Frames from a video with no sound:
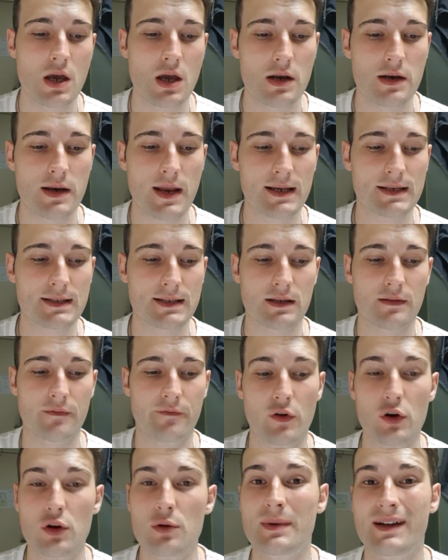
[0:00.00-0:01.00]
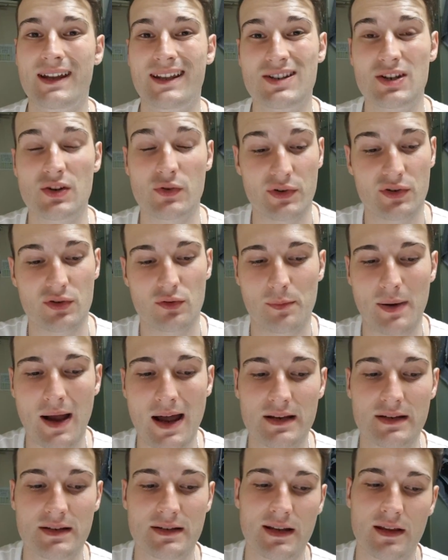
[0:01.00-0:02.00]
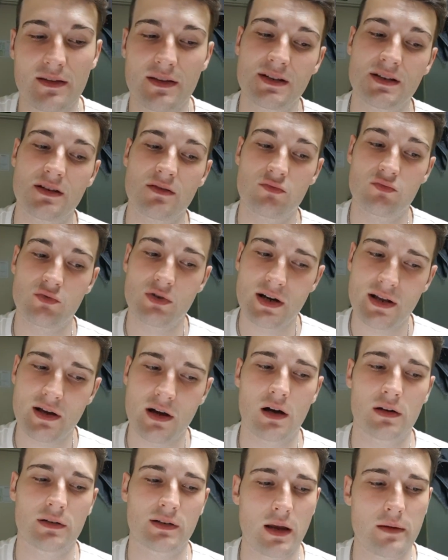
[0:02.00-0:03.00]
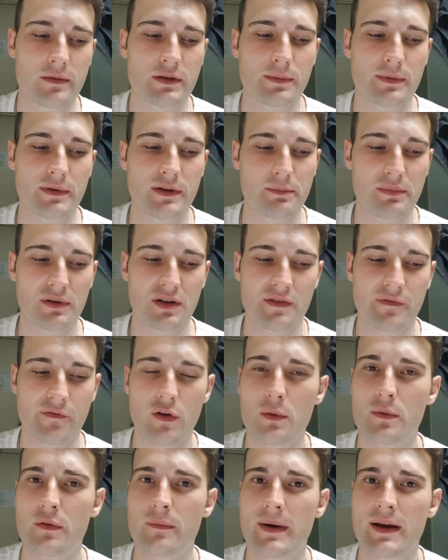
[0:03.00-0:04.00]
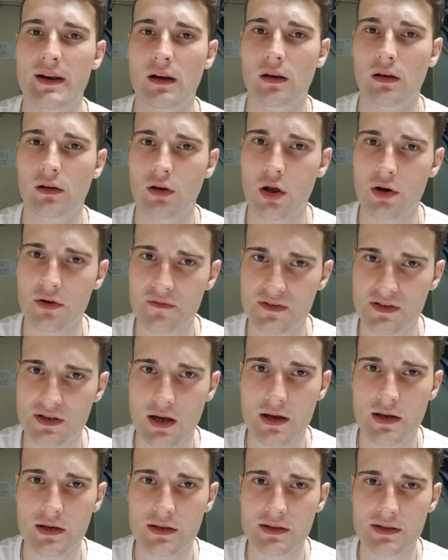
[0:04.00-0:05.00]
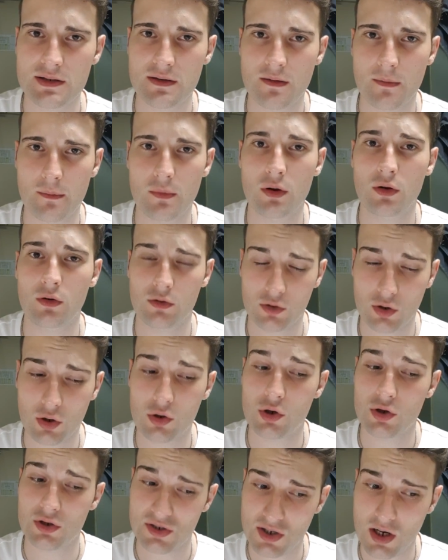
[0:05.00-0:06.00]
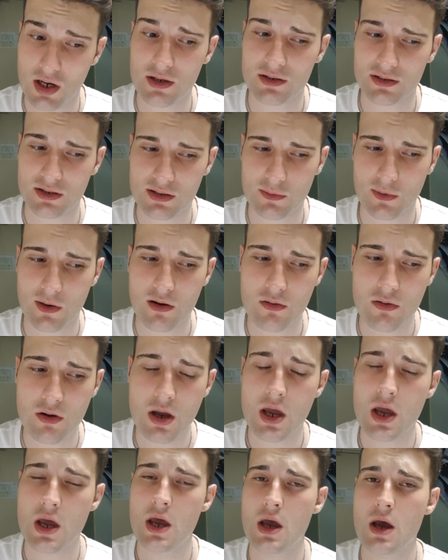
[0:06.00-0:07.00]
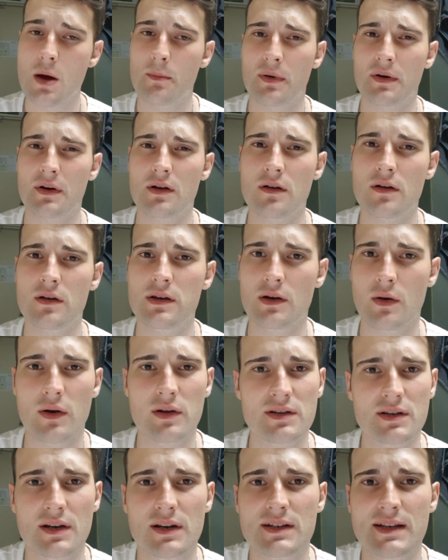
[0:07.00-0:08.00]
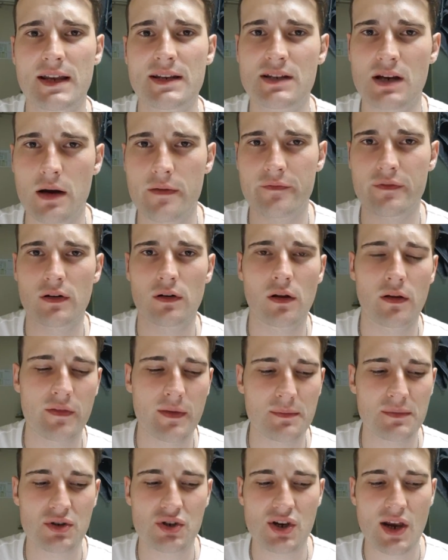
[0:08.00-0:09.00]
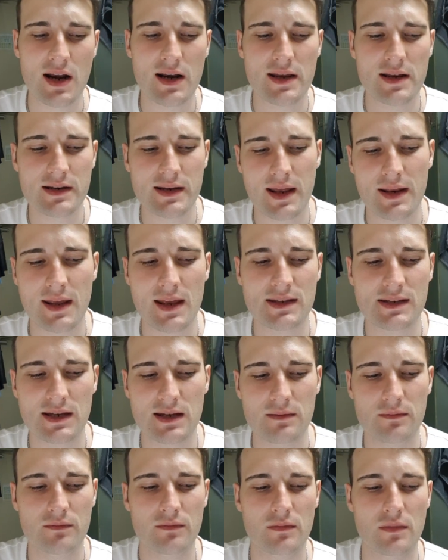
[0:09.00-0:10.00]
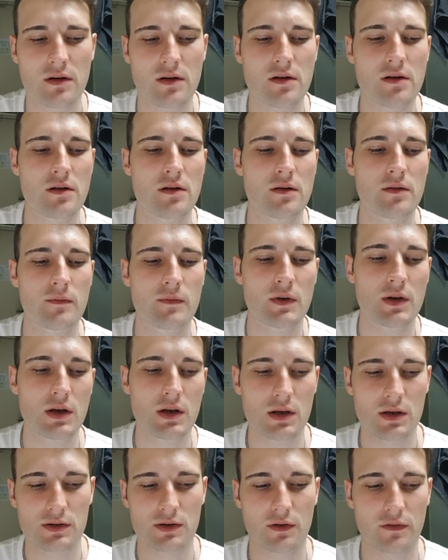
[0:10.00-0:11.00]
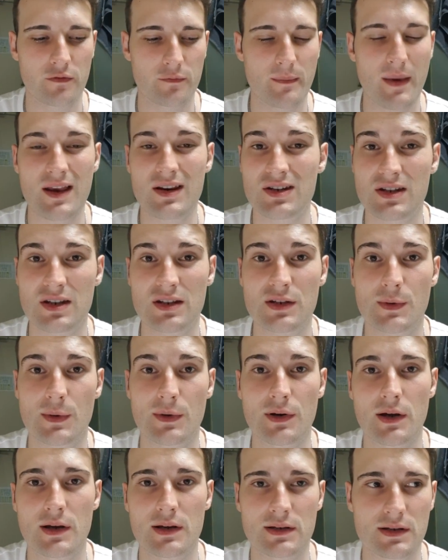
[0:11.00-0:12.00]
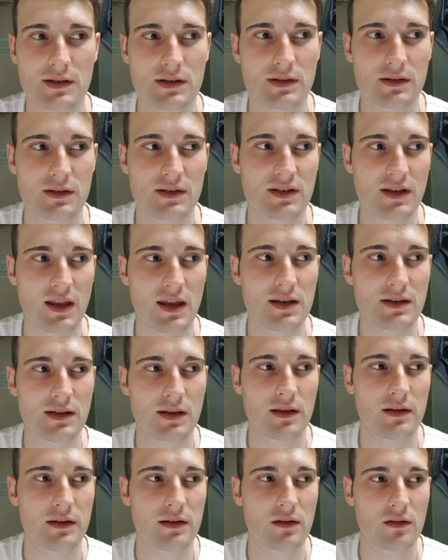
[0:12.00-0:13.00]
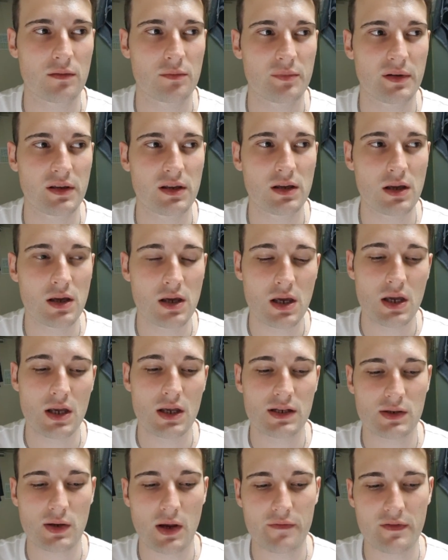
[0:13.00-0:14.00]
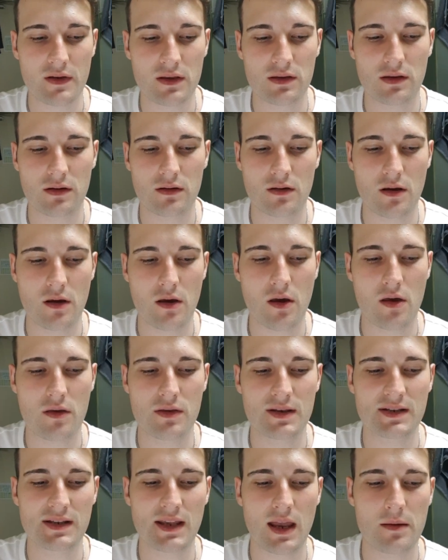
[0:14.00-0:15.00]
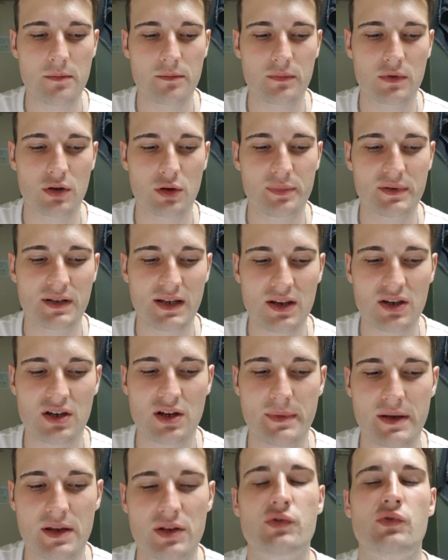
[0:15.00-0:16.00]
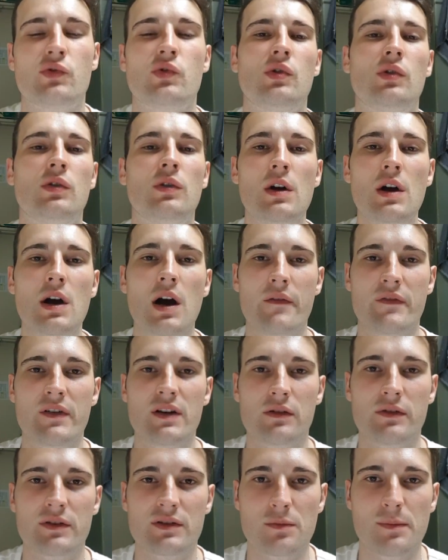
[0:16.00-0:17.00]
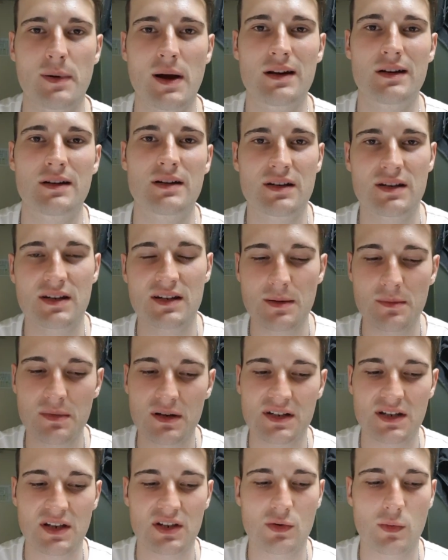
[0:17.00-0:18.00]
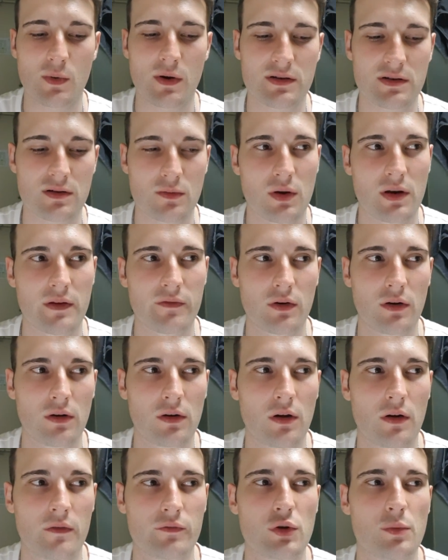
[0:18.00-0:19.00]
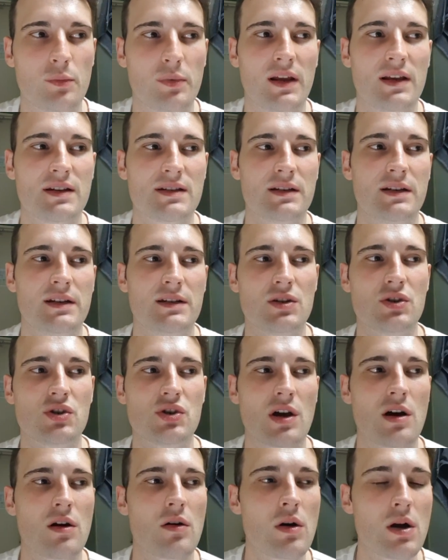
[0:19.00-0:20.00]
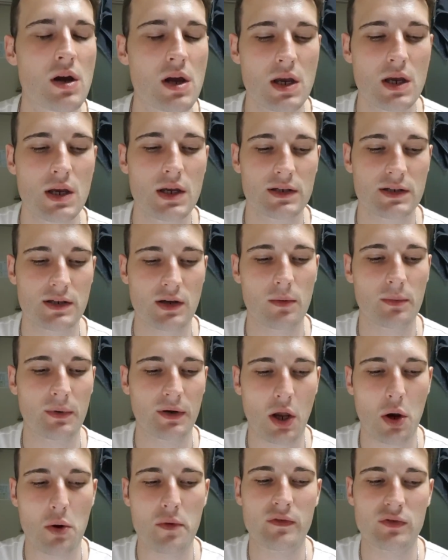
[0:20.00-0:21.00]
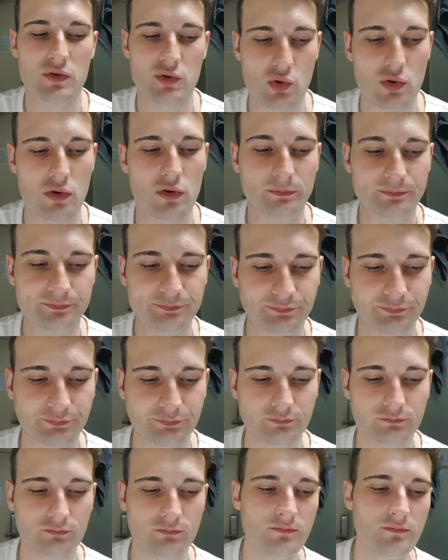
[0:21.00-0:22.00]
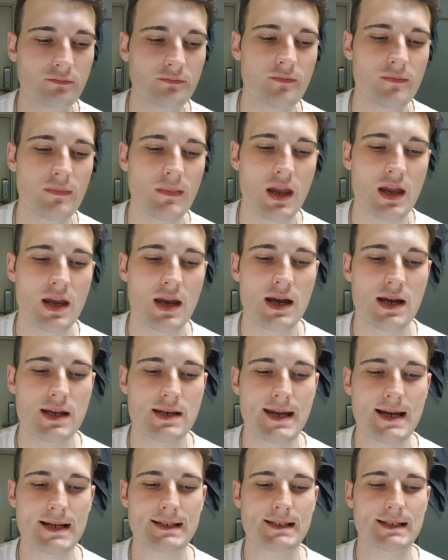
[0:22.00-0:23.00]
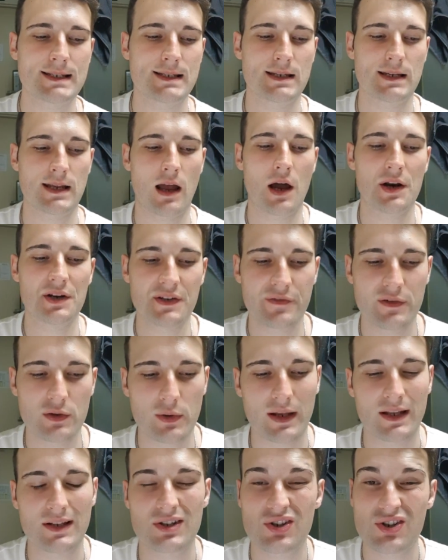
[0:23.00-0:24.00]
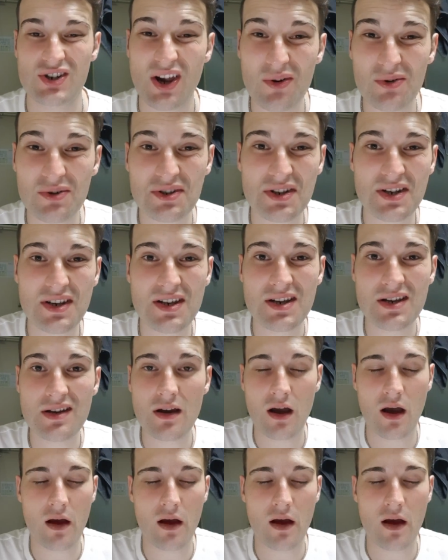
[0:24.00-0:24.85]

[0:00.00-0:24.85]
Next, Fulham against Crystal Palace. Now, this is a really hard game to predict, because Fulham have made a lot of signings, good signings as well. But, it's going to take time for a lot of them to gel in, get their team sort of meshed into a nice state so they can compete. So I think that this game could potentially be a draw. I think Crystal Palace is a similar situation where they've got a lot of new players that need to gel. So I'm going to go with a draw. Next, Huddersfield against Chelsea.